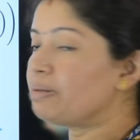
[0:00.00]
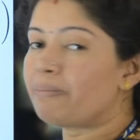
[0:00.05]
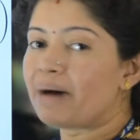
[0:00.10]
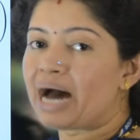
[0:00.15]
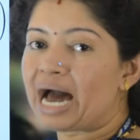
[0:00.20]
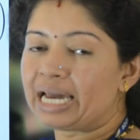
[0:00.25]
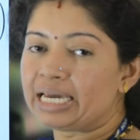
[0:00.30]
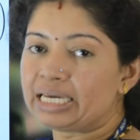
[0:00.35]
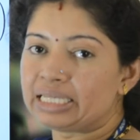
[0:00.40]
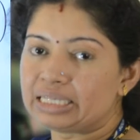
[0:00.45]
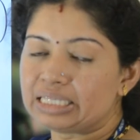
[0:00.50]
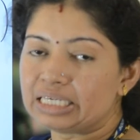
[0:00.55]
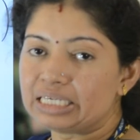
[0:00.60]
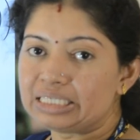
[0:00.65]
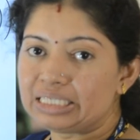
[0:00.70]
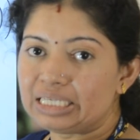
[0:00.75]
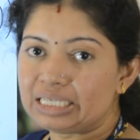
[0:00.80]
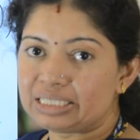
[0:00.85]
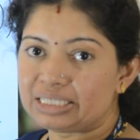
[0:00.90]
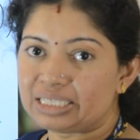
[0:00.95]
by
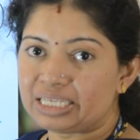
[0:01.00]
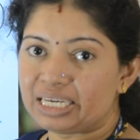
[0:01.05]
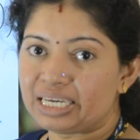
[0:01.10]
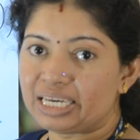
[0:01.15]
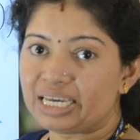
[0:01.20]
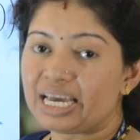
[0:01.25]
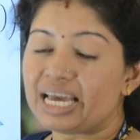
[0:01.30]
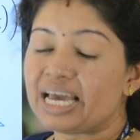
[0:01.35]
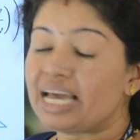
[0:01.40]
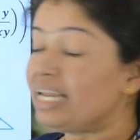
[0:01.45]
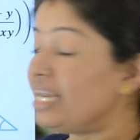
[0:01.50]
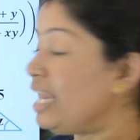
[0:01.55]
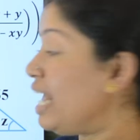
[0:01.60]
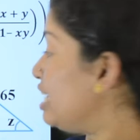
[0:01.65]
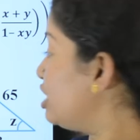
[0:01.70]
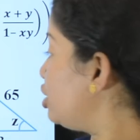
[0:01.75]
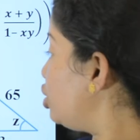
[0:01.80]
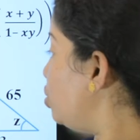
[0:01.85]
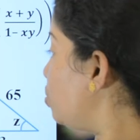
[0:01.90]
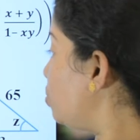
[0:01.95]
33.
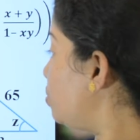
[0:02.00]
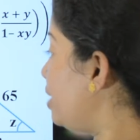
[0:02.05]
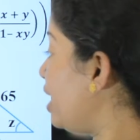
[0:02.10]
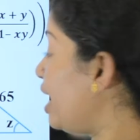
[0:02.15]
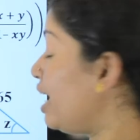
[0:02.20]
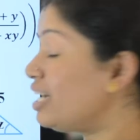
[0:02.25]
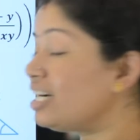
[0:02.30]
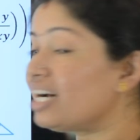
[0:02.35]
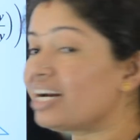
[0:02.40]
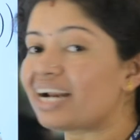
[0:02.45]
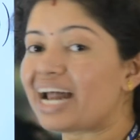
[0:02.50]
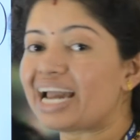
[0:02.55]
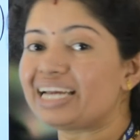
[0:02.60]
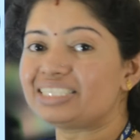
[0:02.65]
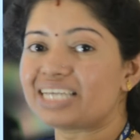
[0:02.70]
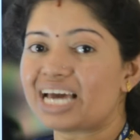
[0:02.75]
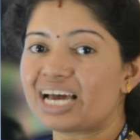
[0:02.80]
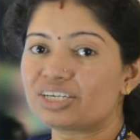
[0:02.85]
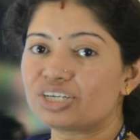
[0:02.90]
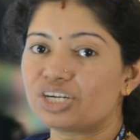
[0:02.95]
Next you take a right
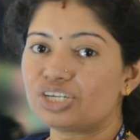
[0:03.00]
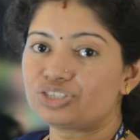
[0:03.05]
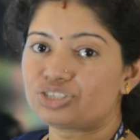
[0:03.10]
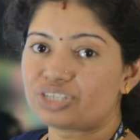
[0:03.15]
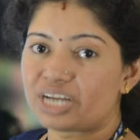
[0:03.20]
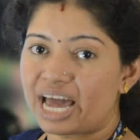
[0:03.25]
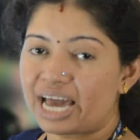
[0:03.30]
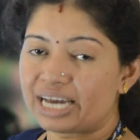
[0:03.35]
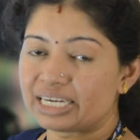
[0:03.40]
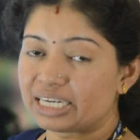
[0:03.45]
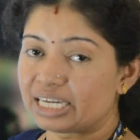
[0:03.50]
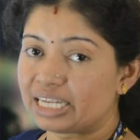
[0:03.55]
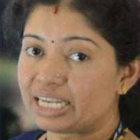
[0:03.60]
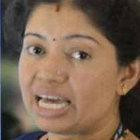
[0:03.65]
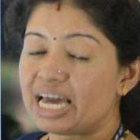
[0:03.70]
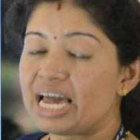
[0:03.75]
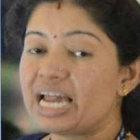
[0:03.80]
angle triangle.